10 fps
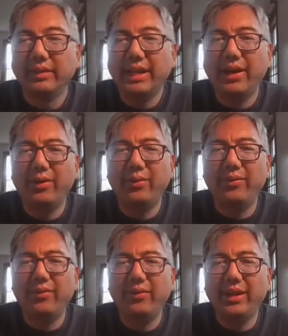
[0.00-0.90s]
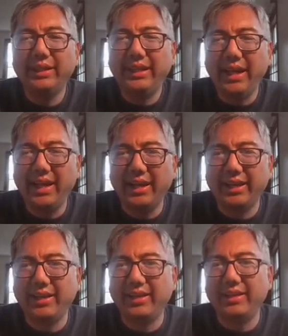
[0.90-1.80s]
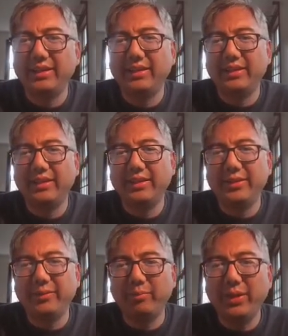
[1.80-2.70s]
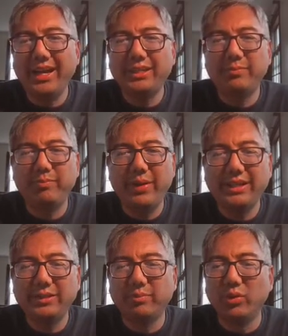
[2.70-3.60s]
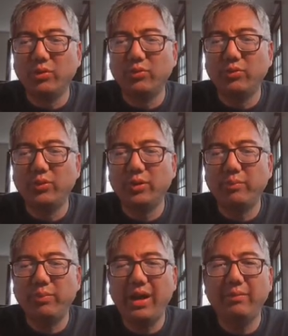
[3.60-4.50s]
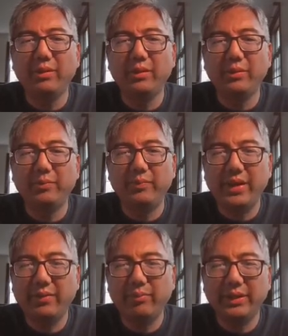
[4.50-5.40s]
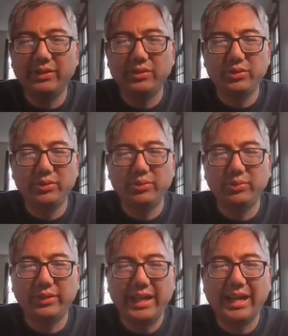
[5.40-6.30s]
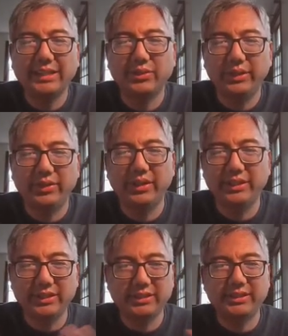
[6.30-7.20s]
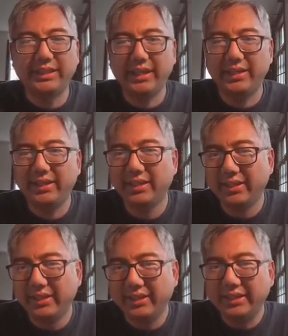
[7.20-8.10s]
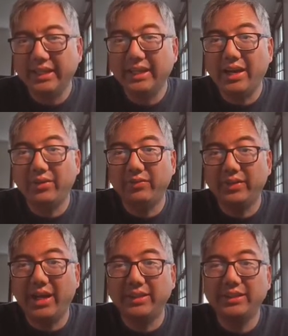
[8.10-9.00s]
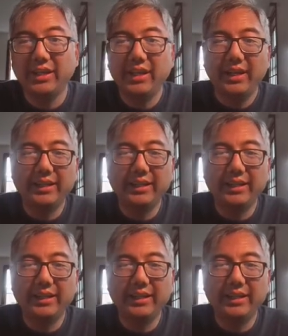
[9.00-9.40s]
Now, again, black's best move would have probably have been to castle here and just get out of dodge.